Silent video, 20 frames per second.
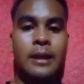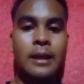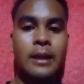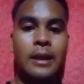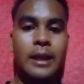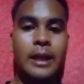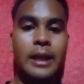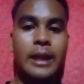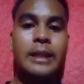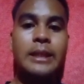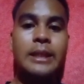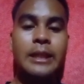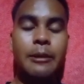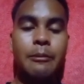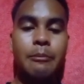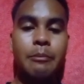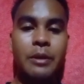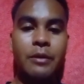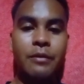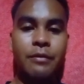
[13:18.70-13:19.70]

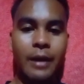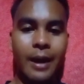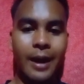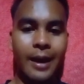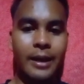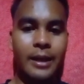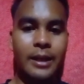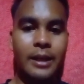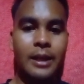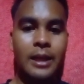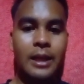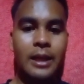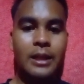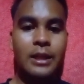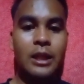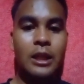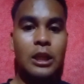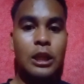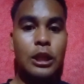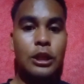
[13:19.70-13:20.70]
exemplify
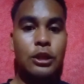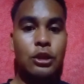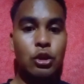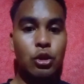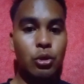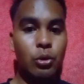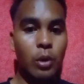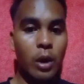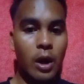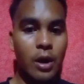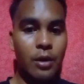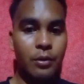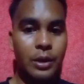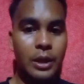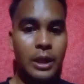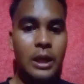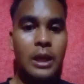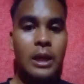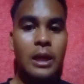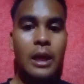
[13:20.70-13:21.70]
the
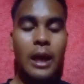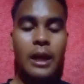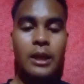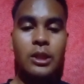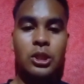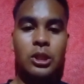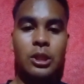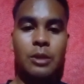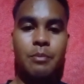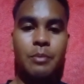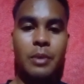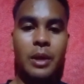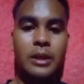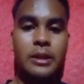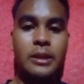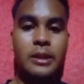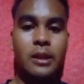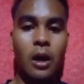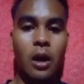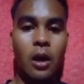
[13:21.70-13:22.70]
literary
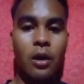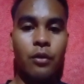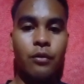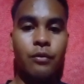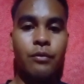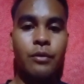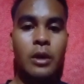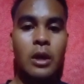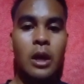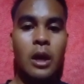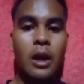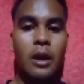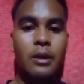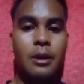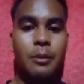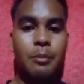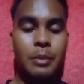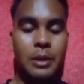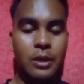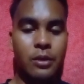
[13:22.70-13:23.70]
achievements of
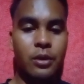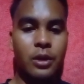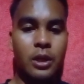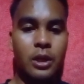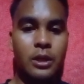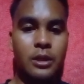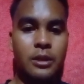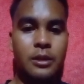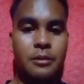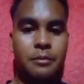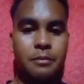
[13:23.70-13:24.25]
the period.